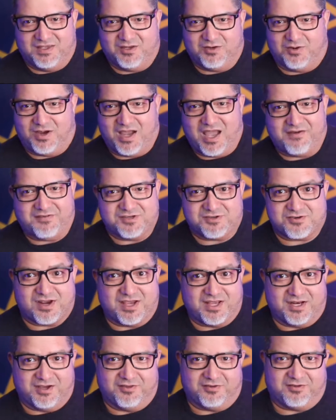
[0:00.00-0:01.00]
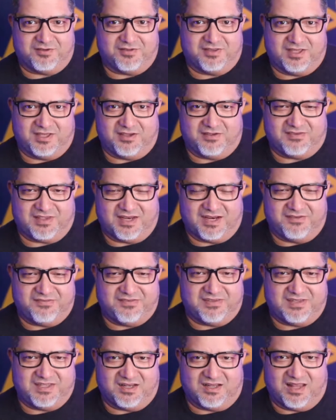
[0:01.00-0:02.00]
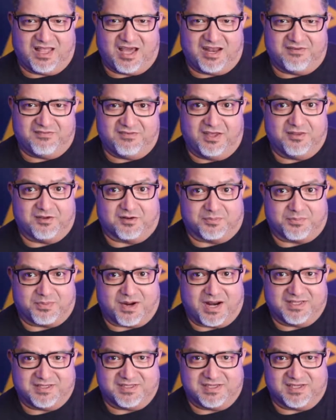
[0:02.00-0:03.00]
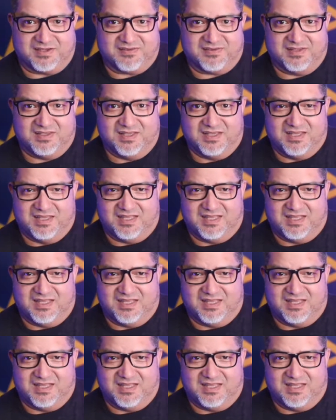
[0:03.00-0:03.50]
You know, I haven't tried other things, and I've seen a lot of other projects